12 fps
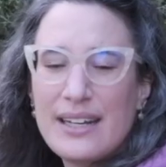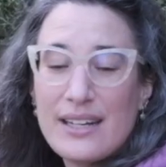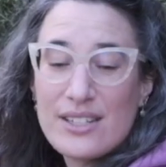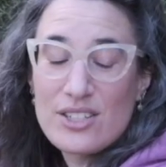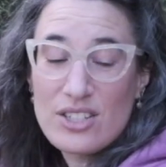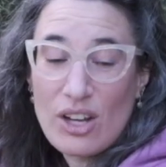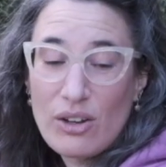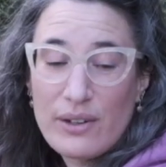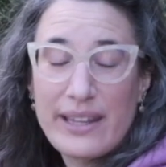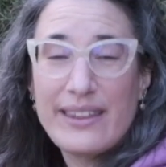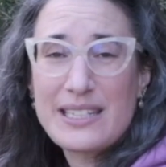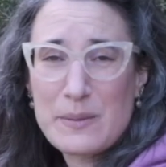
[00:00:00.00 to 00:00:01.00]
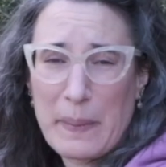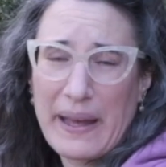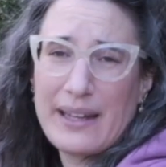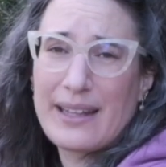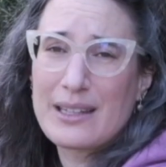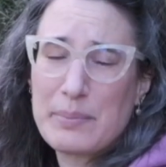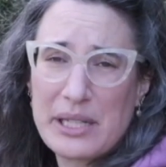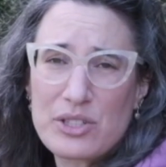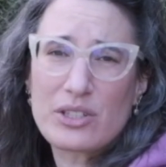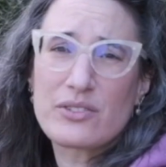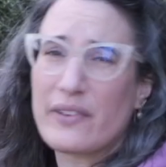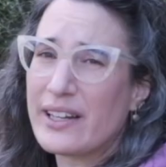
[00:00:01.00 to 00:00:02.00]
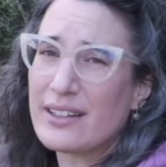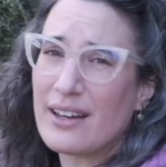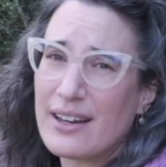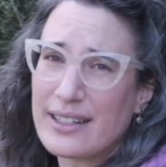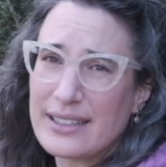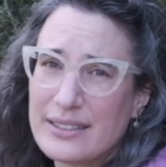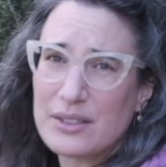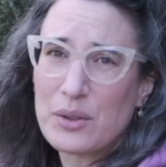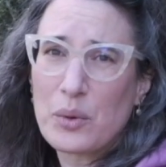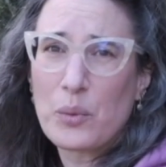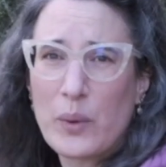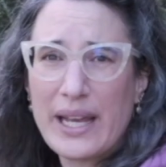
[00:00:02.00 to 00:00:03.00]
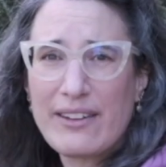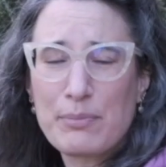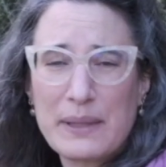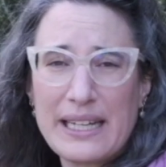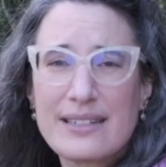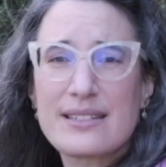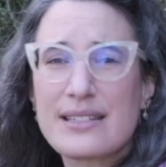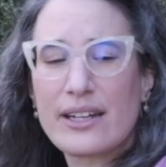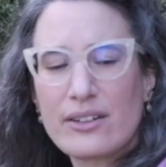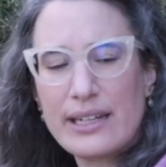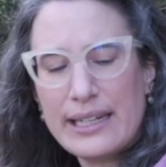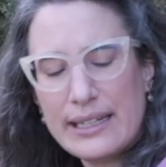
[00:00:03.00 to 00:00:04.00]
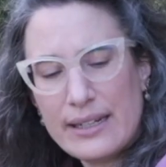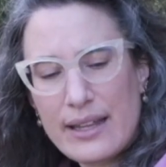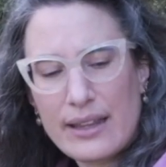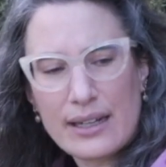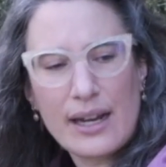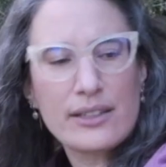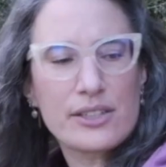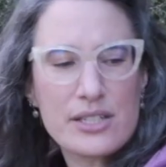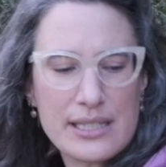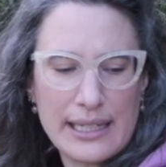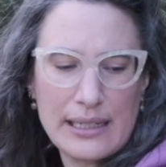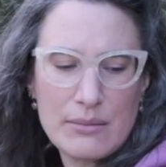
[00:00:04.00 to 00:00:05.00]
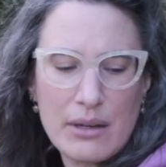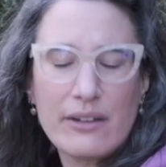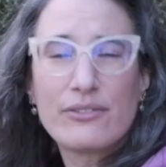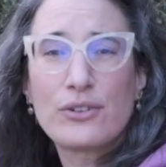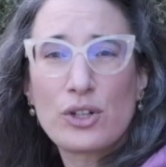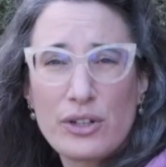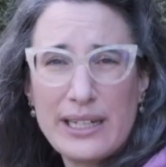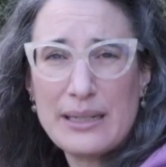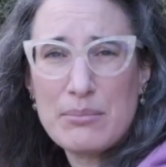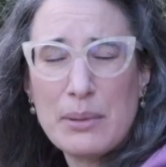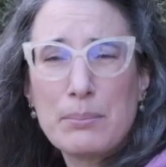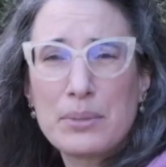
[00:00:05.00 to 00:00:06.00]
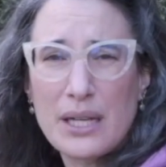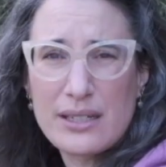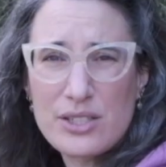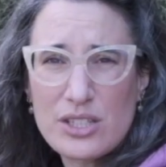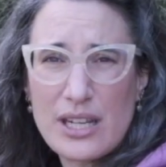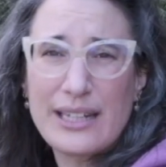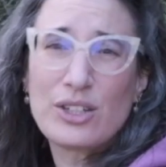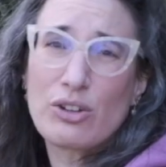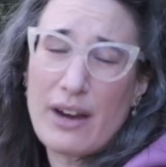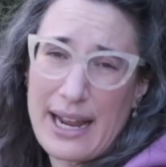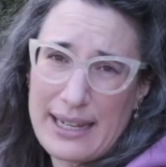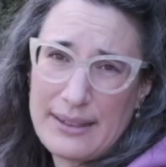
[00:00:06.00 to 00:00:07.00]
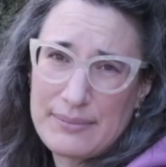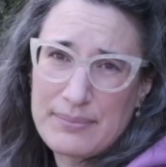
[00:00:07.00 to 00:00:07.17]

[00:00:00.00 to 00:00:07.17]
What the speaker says: So in this bed at the Beatrix Farrand Garden, we have plants that are in the color scheme of cream, blush, and gray.